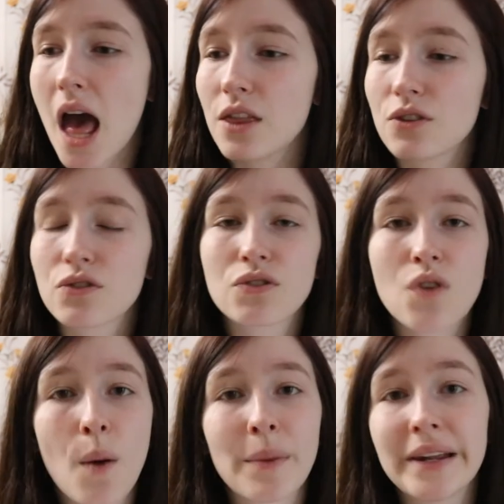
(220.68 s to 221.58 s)
and there's
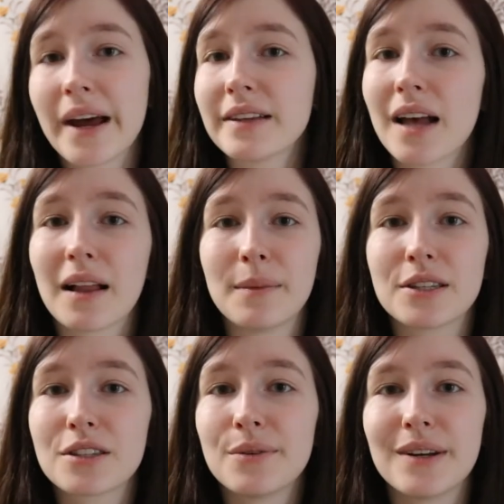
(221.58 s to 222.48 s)
so many nice
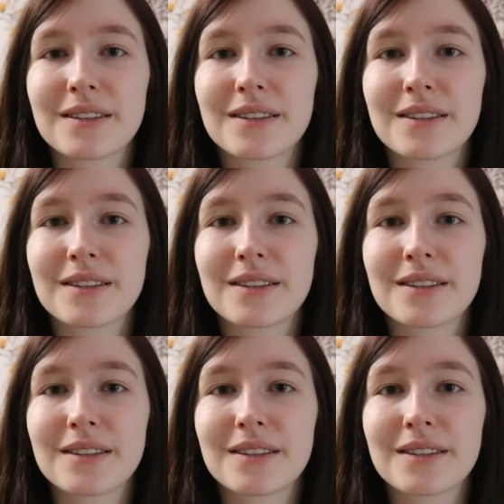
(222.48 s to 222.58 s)
elements to it.